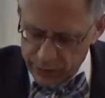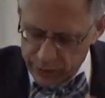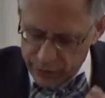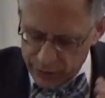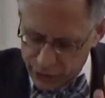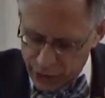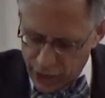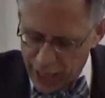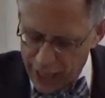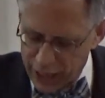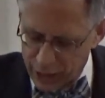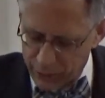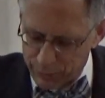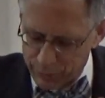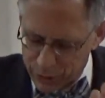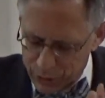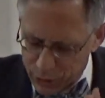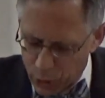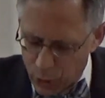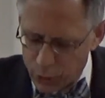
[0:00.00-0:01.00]
Jacob
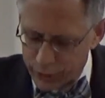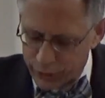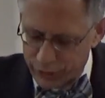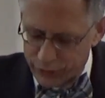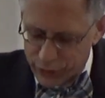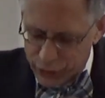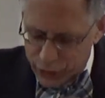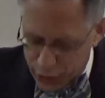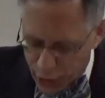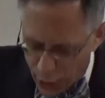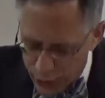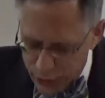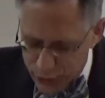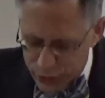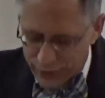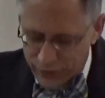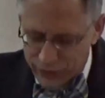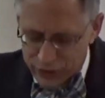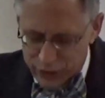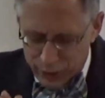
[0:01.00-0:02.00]
is told of
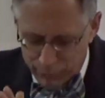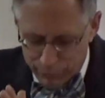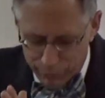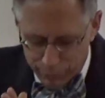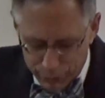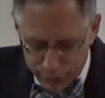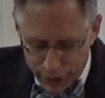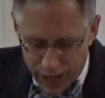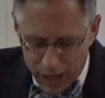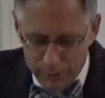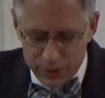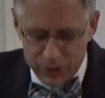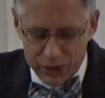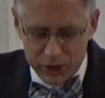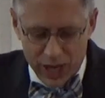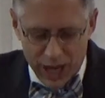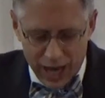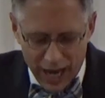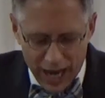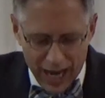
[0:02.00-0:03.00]
Joseph's promise.
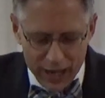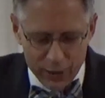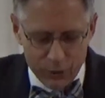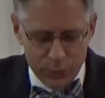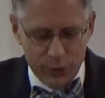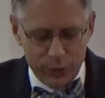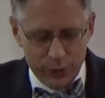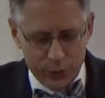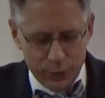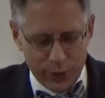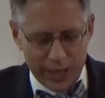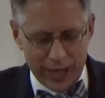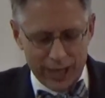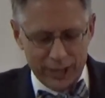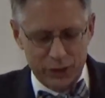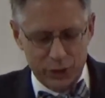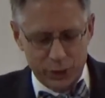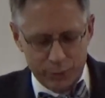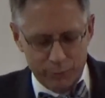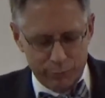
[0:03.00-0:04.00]
I will grant
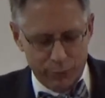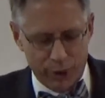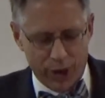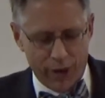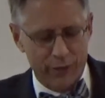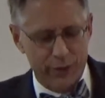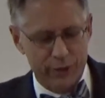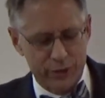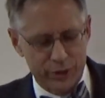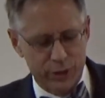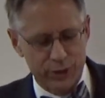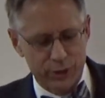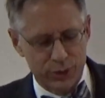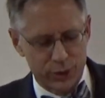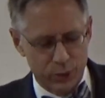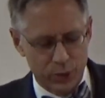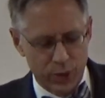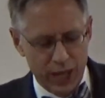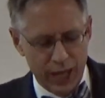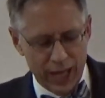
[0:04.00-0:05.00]
your brother to
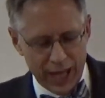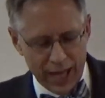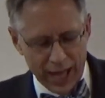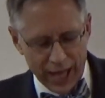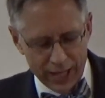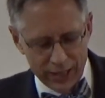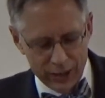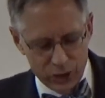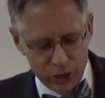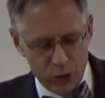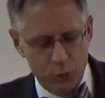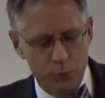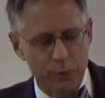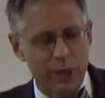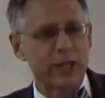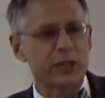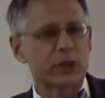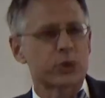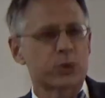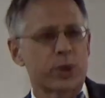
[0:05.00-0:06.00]
you, and you may
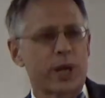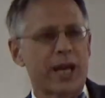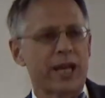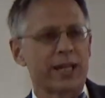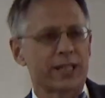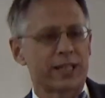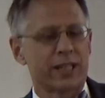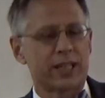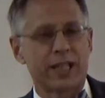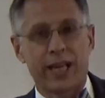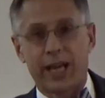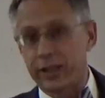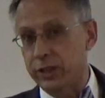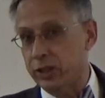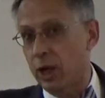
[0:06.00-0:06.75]
trade in the land.